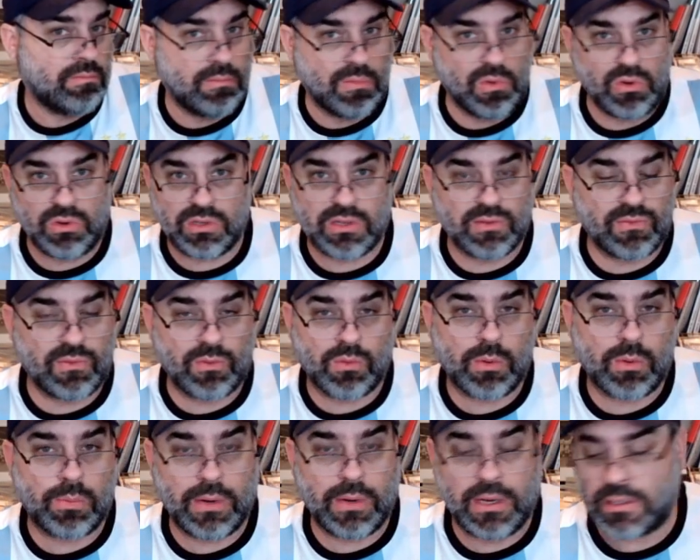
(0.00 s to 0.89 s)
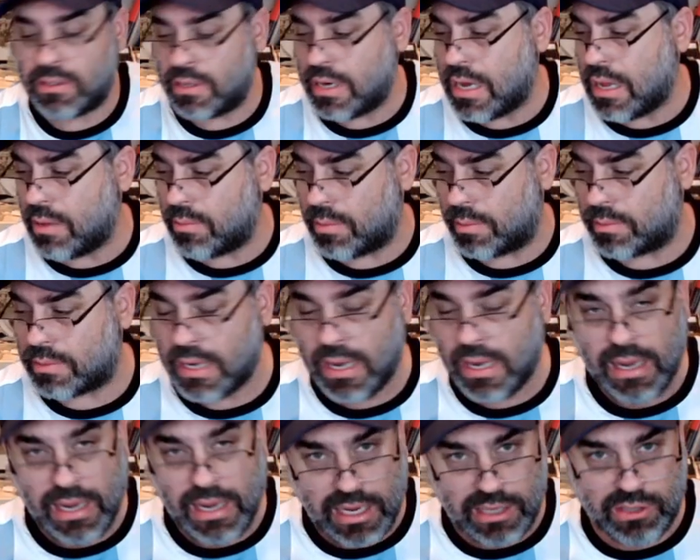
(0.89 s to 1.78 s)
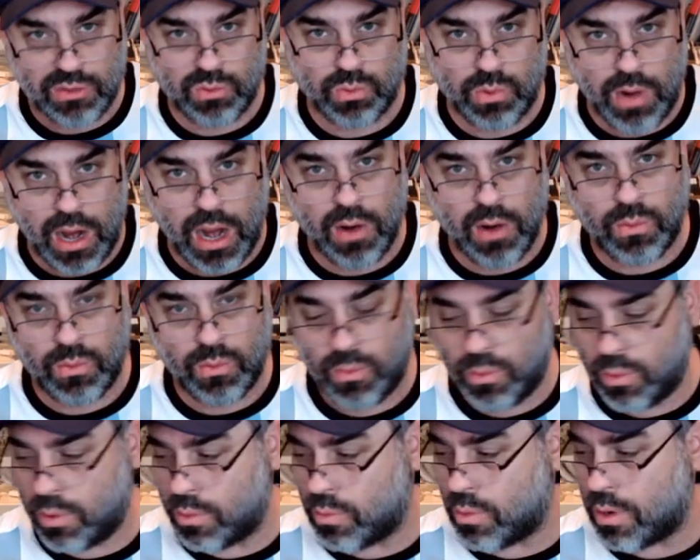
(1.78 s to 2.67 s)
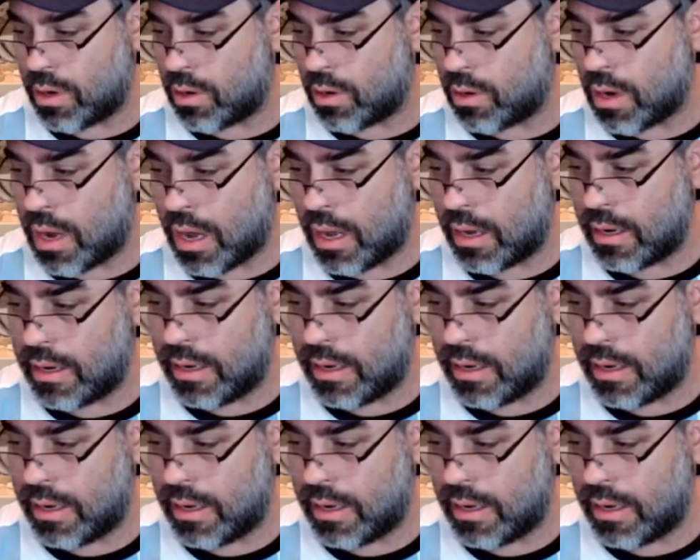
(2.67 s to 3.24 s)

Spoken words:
Most of them were placed in albums. It's rare when one are not,